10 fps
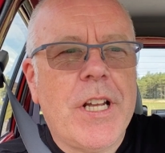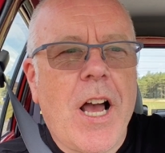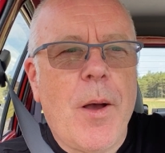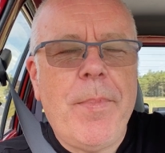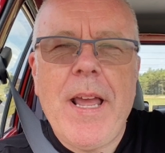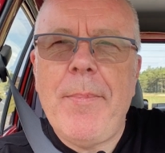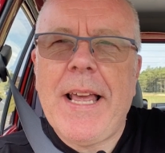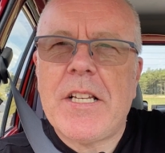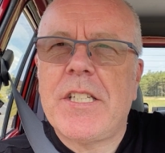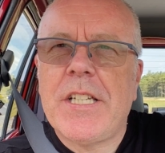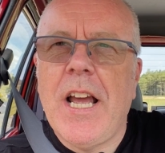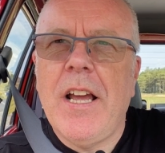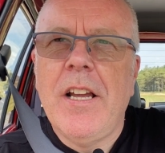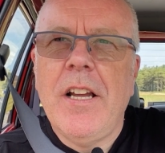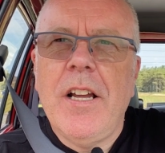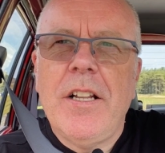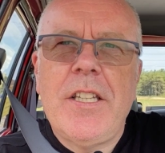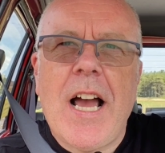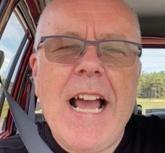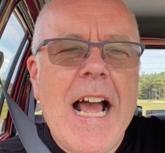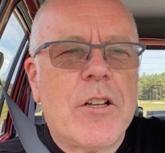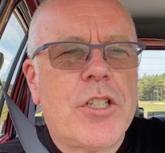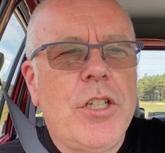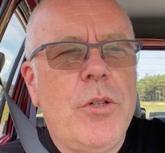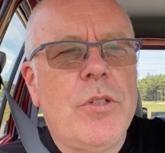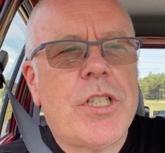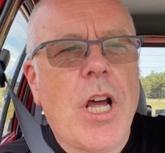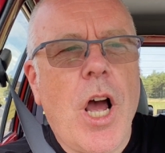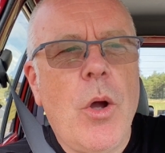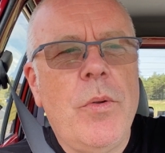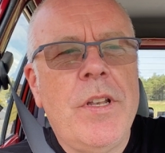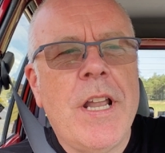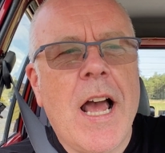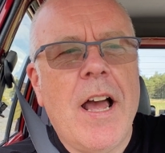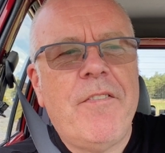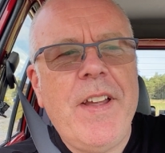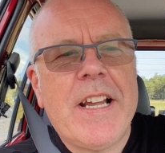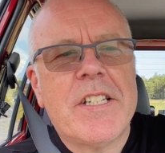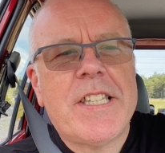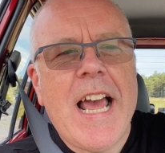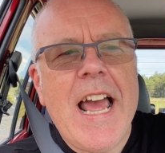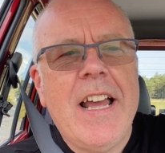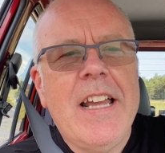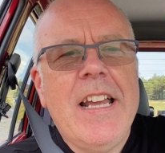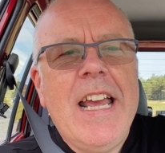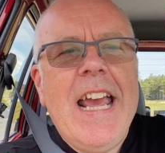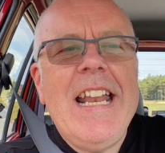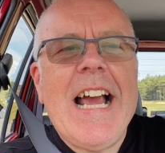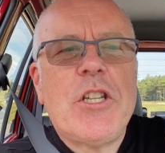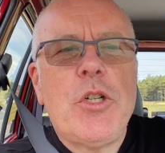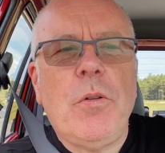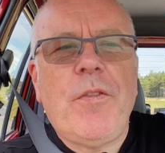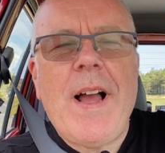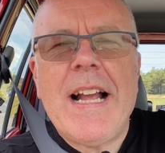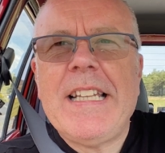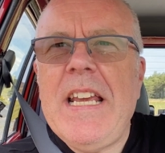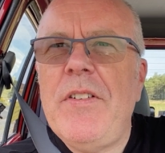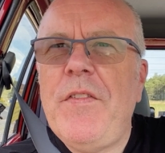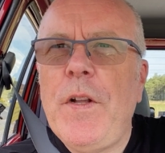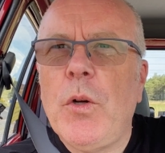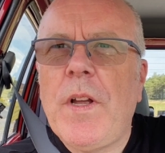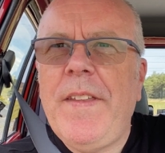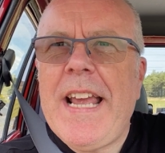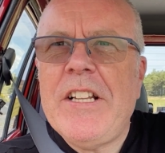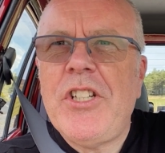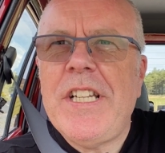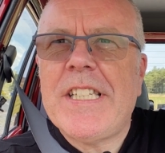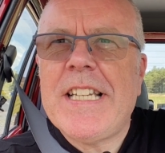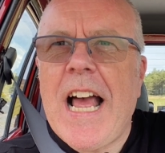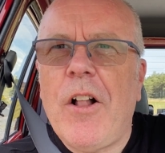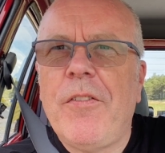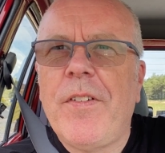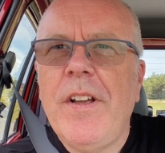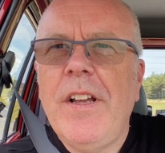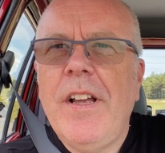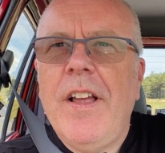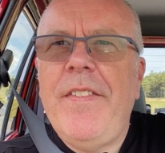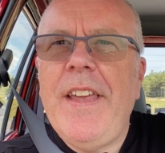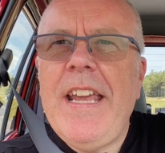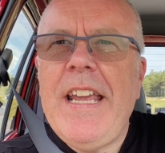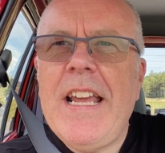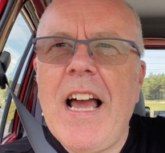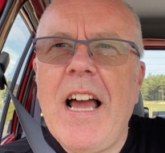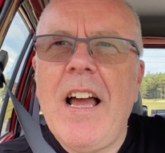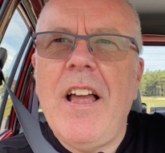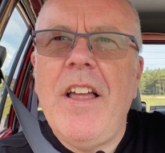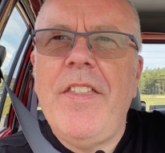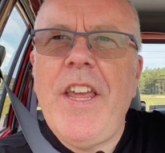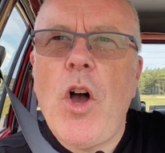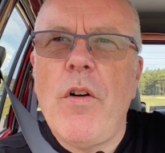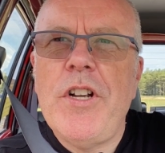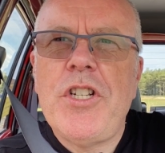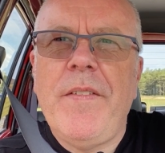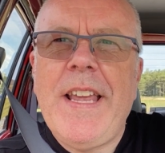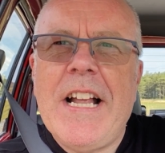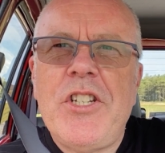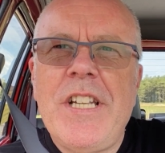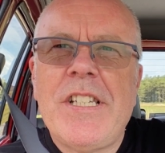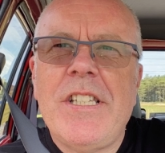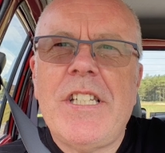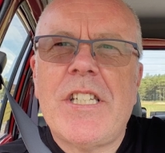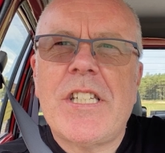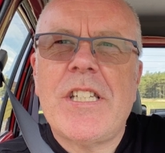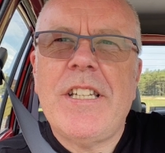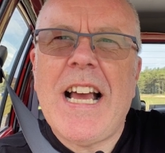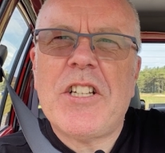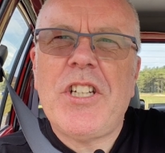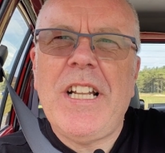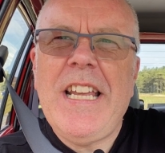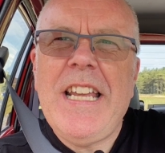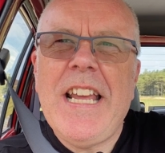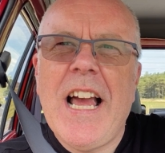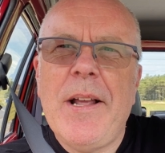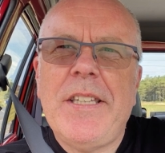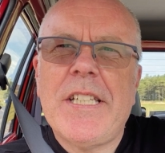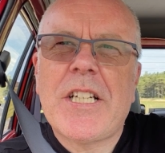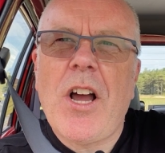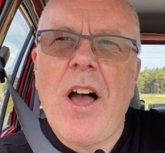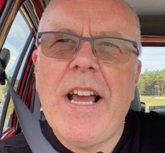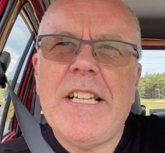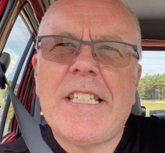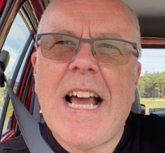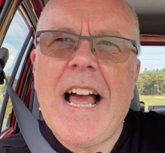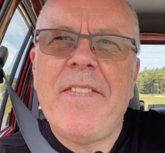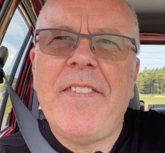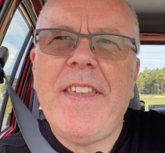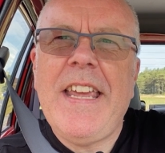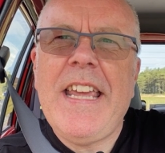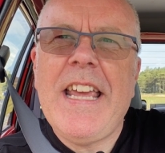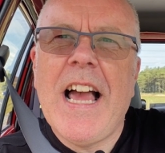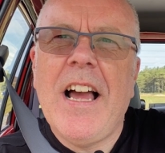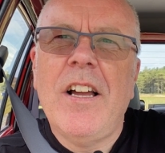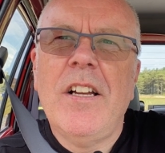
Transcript: RPM. That's Daihatsu's own figures there. In actual fact, even if you look at the engine itself, the origin of the engine isn't actually disguised, and the